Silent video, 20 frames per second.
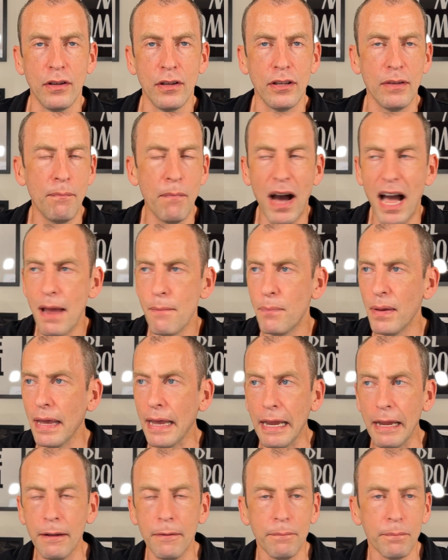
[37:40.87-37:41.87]
It might
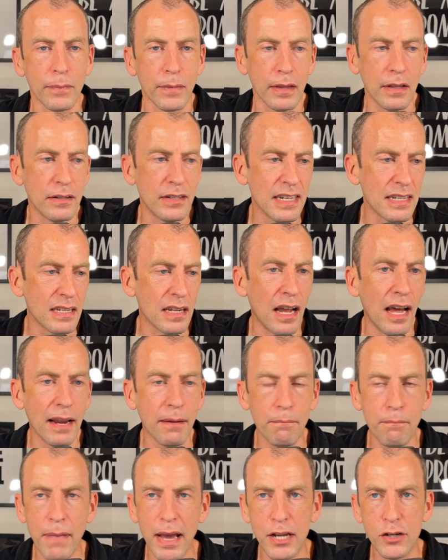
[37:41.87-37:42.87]
be dislike
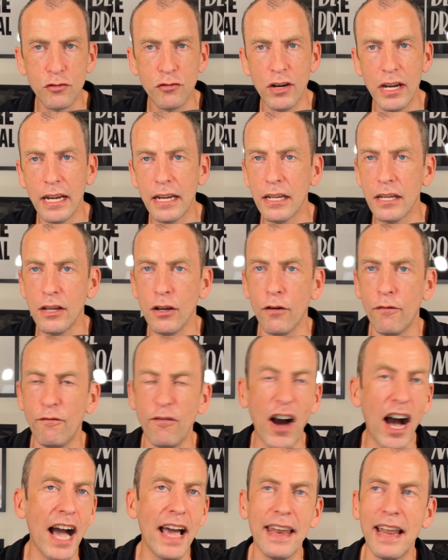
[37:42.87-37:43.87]
measuring your
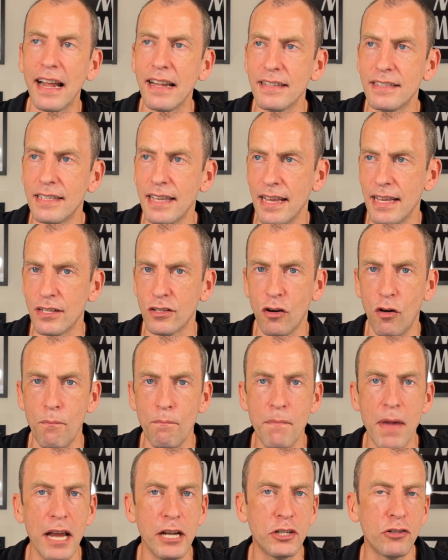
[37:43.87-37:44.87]
finances or
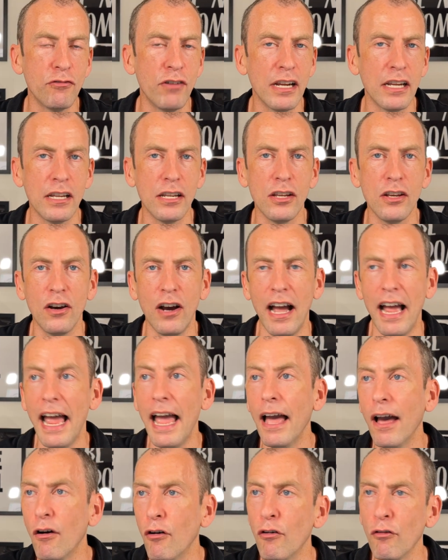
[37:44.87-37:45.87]
measuring your
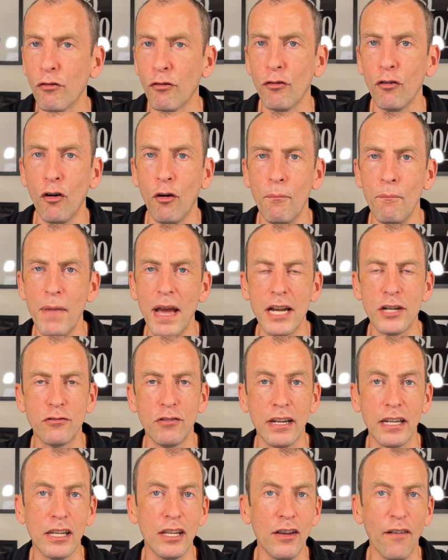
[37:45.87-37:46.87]
health or
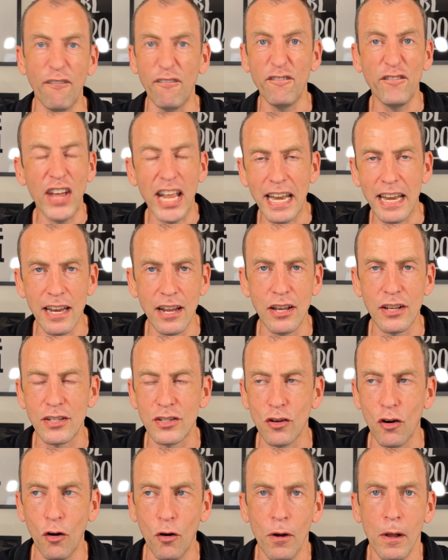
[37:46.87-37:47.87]
measuring your fitness
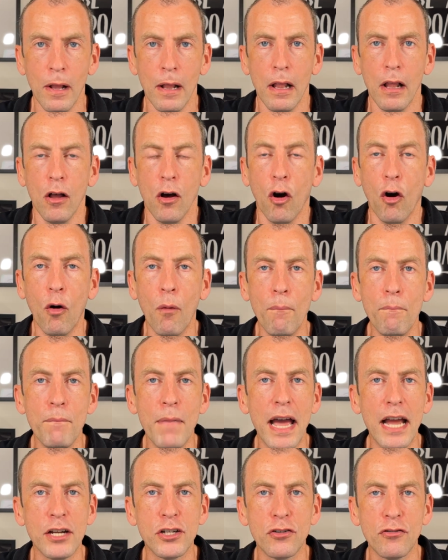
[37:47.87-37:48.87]
or or
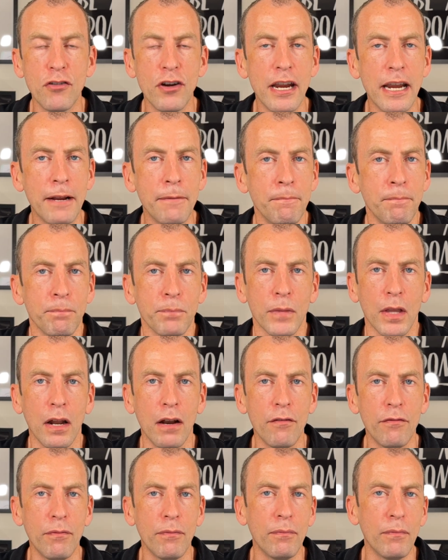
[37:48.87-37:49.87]
measuring kind
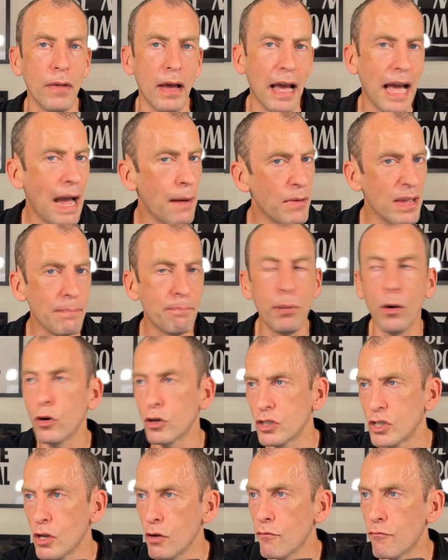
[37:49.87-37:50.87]
of how many
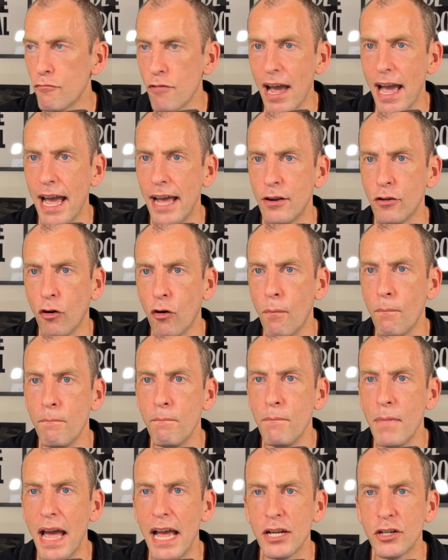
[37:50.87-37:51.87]
books you've read or
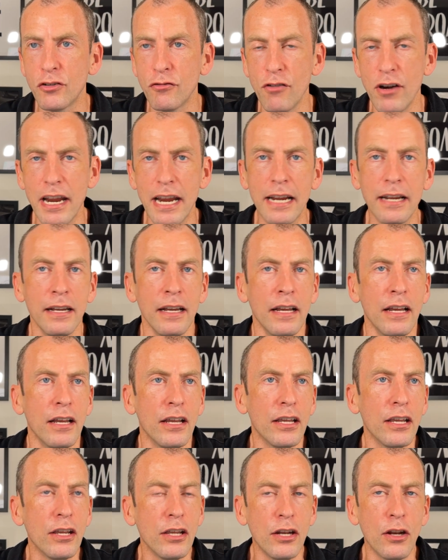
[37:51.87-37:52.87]
measuring
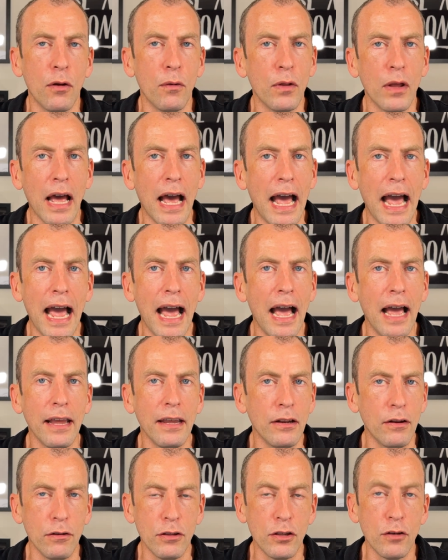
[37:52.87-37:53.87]
you know, how,
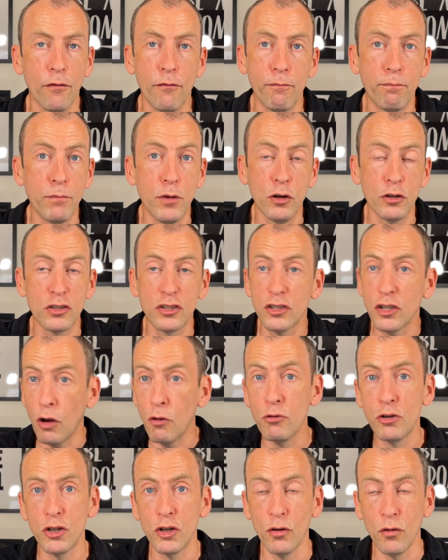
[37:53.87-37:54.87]
you know your your
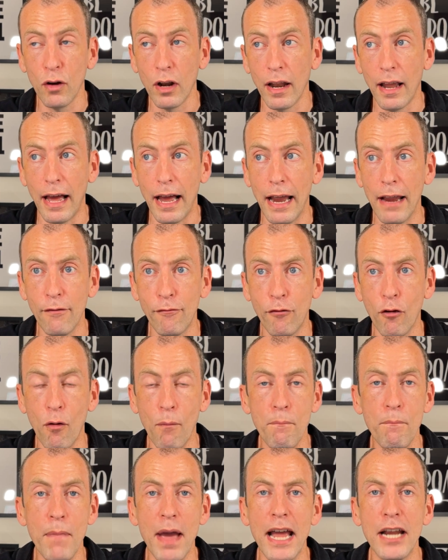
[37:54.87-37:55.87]
social life or
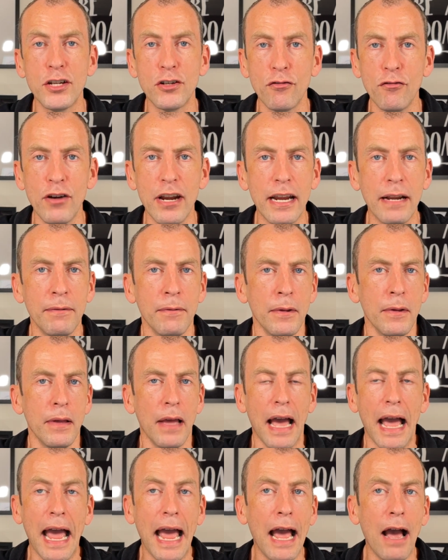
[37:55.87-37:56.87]
measuring
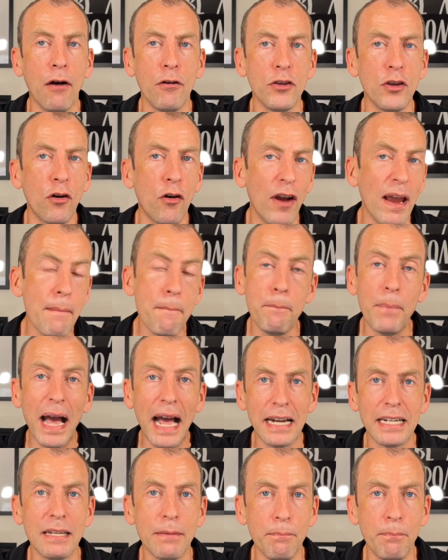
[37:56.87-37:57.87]
how you're
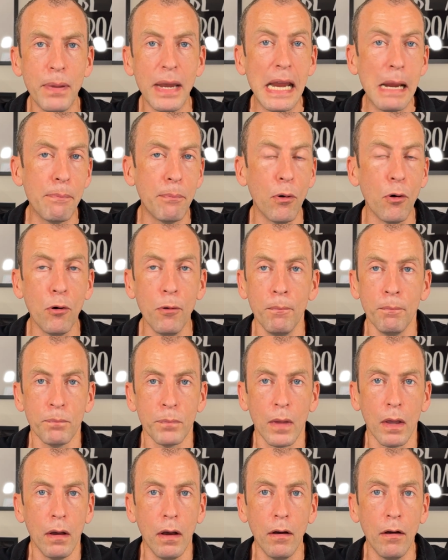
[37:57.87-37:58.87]
impacting people
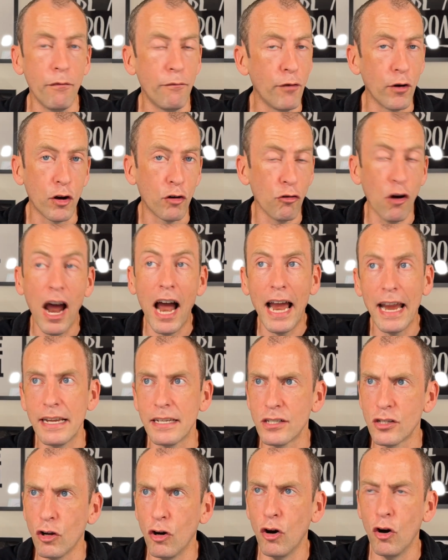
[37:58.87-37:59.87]
uh, for
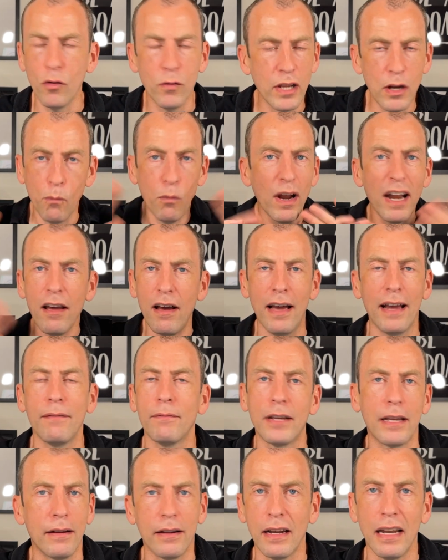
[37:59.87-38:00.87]
Christ or, you know, what I
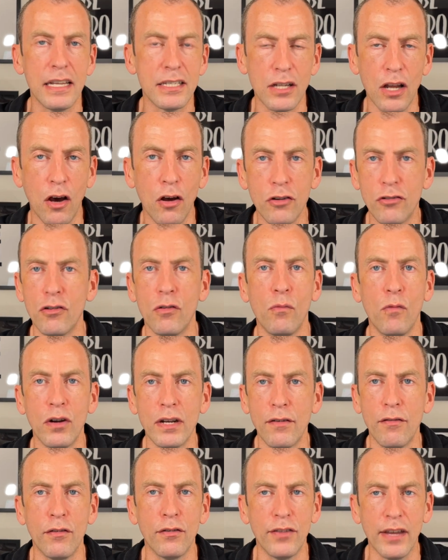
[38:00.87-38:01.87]
can list 101
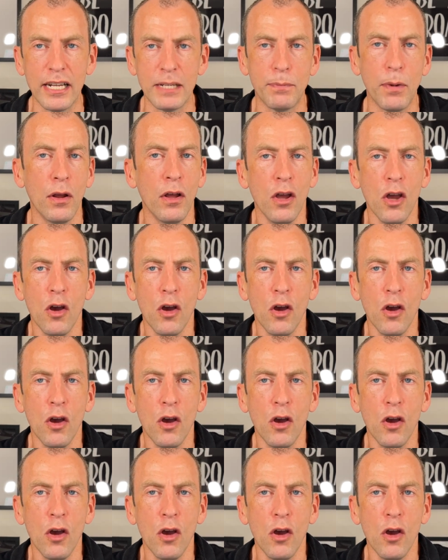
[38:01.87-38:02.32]
different things, but